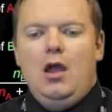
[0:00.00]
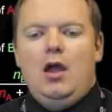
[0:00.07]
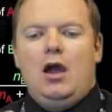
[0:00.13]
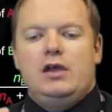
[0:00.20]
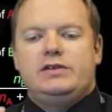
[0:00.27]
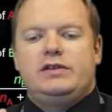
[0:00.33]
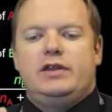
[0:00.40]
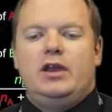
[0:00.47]

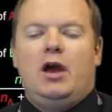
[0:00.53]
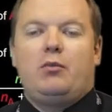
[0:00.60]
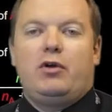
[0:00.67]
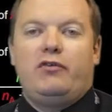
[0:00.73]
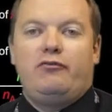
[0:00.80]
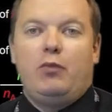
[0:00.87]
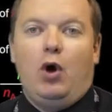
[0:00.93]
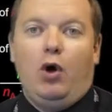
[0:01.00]
It's the
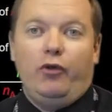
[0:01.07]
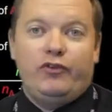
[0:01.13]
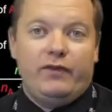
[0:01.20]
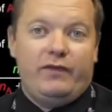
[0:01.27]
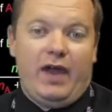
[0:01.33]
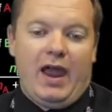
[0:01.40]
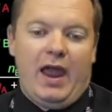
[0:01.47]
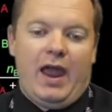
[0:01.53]
number of moles
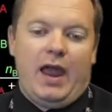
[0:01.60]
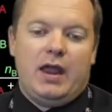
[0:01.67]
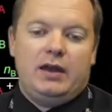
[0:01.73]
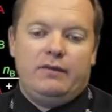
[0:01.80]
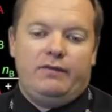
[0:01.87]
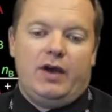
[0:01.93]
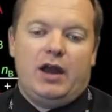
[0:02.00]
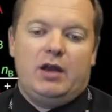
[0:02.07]
of A
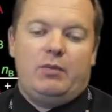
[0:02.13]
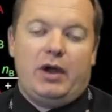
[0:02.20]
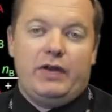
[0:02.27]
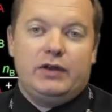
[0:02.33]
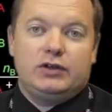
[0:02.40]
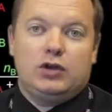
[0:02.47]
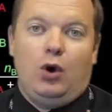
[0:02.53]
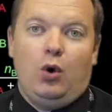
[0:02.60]
divided by
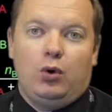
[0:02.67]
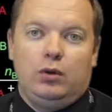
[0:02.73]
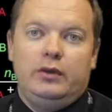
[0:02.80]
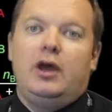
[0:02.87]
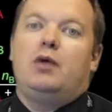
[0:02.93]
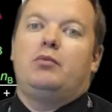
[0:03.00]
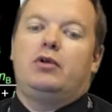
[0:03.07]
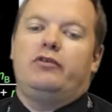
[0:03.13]
the total
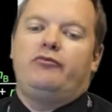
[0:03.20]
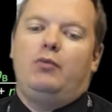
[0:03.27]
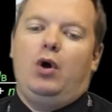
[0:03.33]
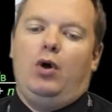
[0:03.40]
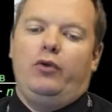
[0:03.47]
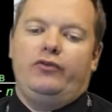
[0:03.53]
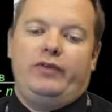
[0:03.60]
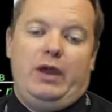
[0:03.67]
number of
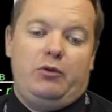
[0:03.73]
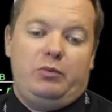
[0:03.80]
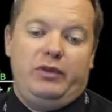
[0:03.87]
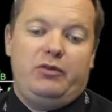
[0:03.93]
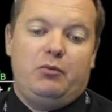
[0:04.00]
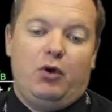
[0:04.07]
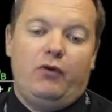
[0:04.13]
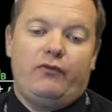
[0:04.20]
moles. That would be
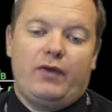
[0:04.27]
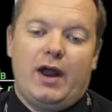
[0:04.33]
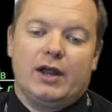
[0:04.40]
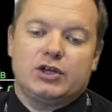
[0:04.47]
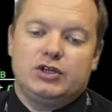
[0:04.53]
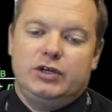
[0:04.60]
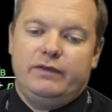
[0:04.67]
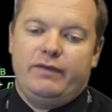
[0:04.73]
the mole
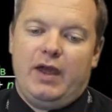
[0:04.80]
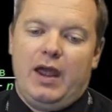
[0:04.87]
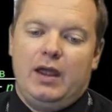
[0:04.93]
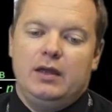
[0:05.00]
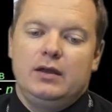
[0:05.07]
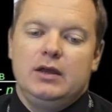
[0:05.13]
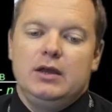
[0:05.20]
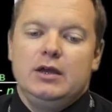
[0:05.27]
fraction of A.
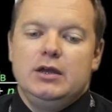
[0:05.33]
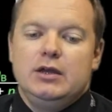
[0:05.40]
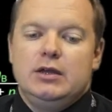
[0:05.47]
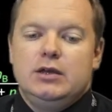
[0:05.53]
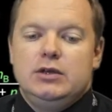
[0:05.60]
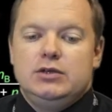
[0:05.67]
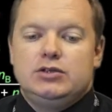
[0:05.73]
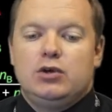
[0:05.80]

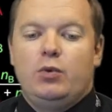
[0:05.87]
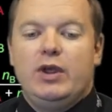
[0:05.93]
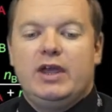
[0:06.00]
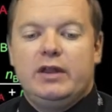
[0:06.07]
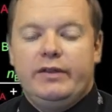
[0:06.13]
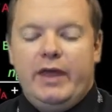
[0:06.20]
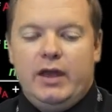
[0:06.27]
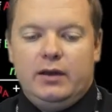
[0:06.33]
So we
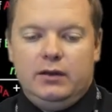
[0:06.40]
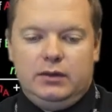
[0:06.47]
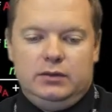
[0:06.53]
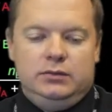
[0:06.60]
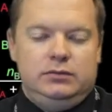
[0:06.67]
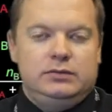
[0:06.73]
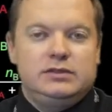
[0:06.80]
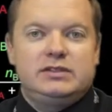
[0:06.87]
can then
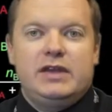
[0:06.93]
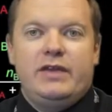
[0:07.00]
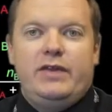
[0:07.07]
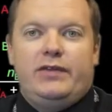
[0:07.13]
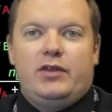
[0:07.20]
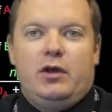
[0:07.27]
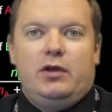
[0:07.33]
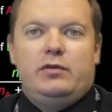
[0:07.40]
say
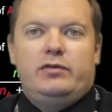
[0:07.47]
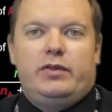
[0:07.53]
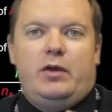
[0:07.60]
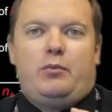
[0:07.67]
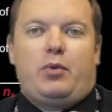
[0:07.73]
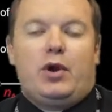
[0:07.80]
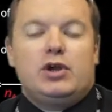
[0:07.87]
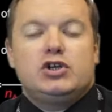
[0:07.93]
that
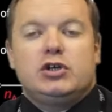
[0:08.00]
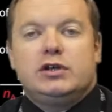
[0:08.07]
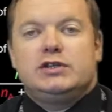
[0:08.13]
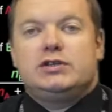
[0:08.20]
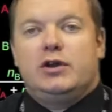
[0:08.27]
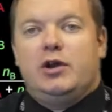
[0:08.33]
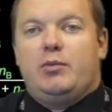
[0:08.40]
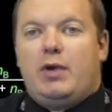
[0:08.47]
the pressure
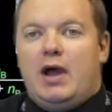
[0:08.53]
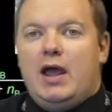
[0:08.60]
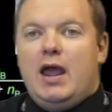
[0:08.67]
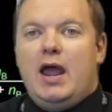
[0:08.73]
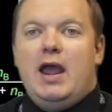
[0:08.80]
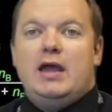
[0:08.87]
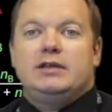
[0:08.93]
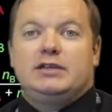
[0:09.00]
exerted by
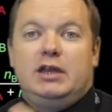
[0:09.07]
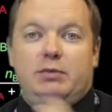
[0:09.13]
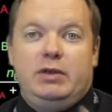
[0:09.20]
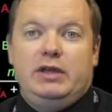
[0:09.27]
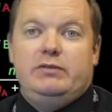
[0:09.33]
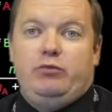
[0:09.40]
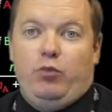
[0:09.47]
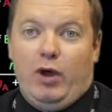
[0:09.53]
A is going to
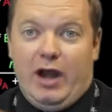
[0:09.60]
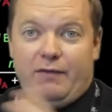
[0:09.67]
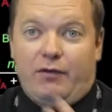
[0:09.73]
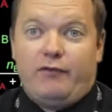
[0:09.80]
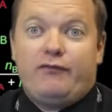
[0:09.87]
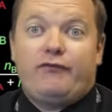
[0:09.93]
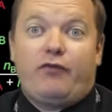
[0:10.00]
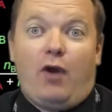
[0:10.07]
be
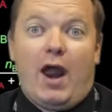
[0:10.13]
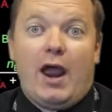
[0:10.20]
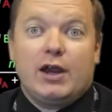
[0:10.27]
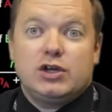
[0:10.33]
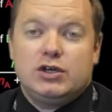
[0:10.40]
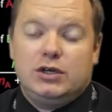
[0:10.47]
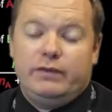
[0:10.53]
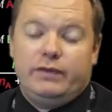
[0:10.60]
whatever
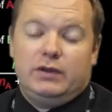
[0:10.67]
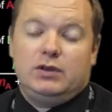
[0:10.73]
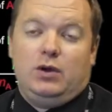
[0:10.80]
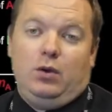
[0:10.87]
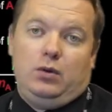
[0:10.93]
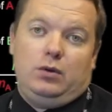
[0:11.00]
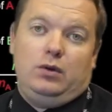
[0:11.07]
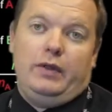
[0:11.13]
fraction of the
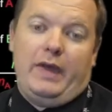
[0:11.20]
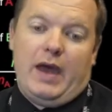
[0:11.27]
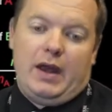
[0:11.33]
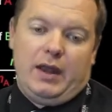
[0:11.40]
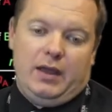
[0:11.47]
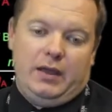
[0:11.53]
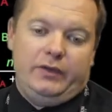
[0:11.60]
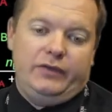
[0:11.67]
total
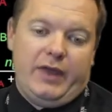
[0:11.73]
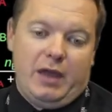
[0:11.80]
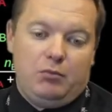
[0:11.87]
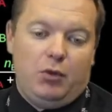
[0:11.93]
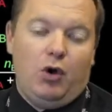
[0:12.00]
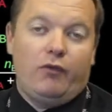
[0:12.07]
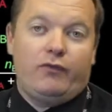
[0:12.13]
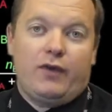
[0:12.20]
that is, that
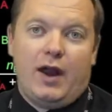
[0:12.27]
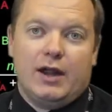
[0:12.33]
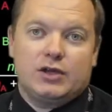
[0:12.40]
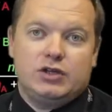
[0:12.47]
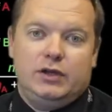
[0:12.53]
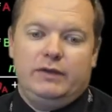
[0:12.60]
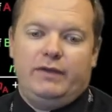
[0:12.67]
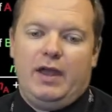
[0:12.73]
mole
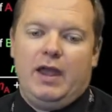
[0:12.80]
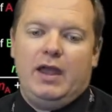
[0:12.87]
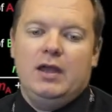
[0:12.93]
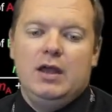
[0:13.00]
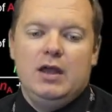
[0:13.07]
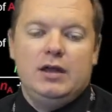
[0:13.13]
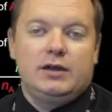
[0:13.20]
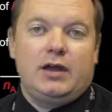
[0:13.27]
fraction of A,
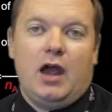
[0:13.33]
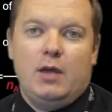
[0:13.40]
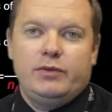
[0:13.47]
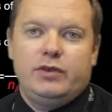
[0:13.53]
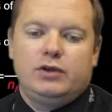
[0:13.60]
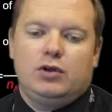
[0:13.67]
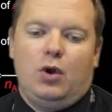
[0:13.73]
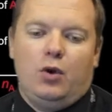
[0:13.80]

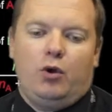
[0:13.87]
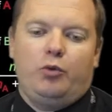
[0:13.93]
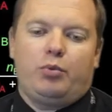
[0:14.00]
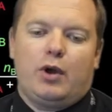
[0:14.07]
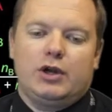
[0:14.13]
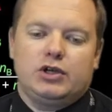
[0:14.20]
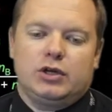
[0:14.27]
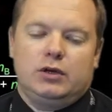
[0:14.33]
times the total
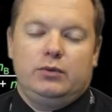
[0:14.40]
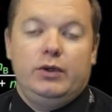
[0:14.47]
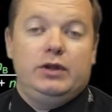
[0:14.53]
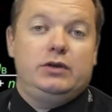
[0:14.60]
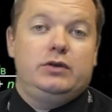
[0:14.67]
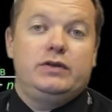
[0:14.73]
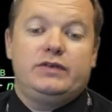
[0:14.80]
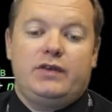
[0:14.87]
pressure. We
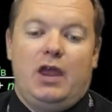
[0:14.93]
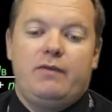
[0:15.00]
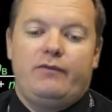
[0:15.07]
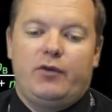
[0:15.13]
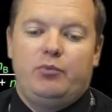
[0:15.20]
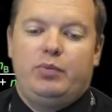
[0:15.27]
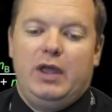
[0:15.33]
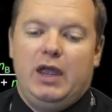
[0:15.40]
can do the same
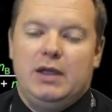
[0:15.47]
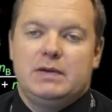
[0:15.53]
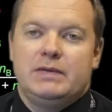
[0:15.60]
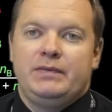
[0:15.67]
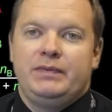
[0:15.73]
for B.